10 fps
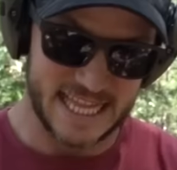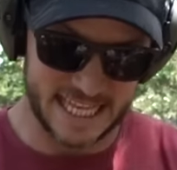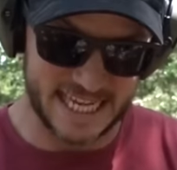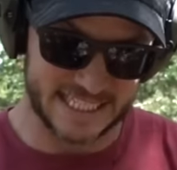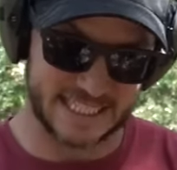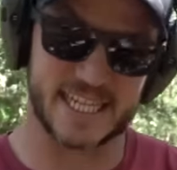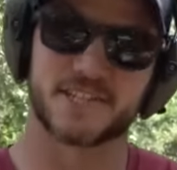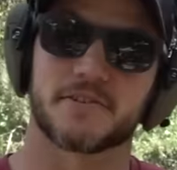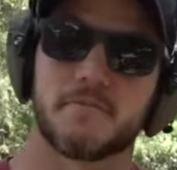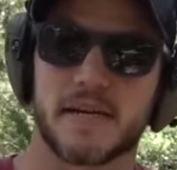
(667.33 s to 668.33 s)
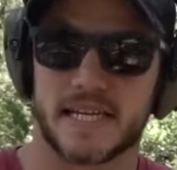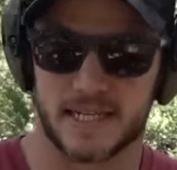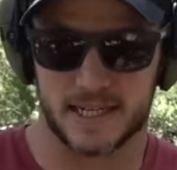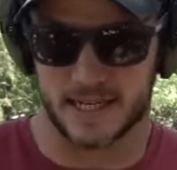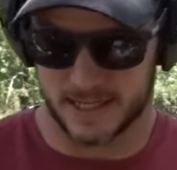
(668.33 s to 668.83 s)
These things are
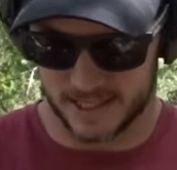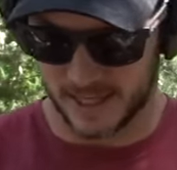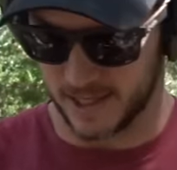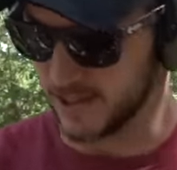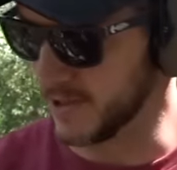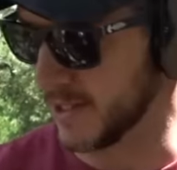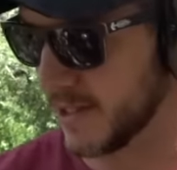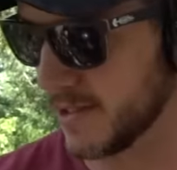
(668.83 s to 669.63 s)
mean. Not only